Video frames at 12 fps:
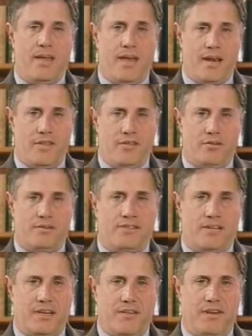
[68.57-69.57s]
Another
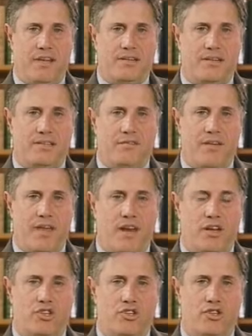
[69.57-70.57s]
significant
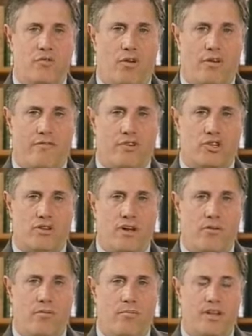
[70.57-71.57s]
disadvantage to artificial
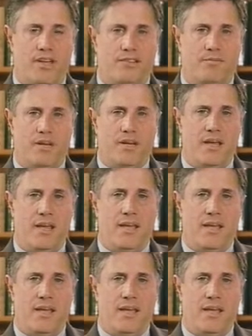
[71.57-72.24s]
hair replacement